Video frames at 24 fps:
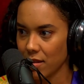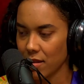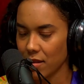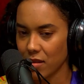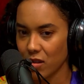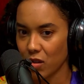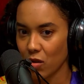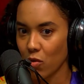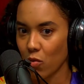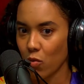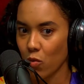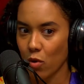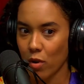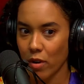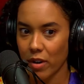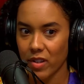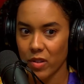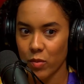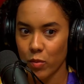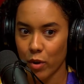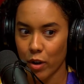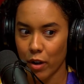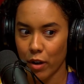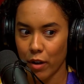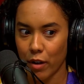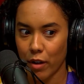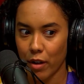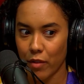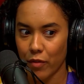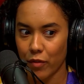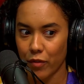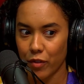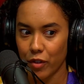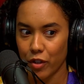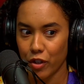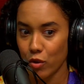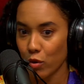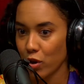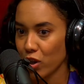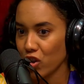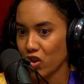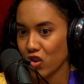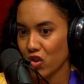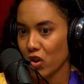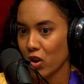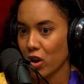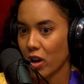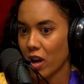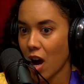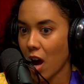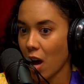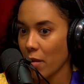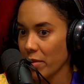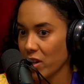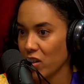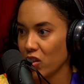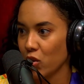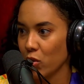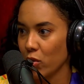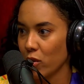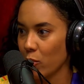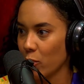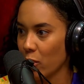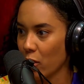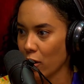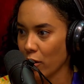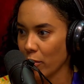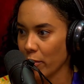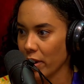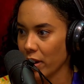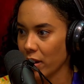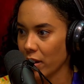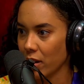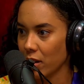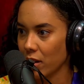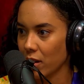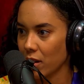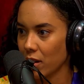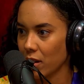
These are warrants where if you can just come into an apartment,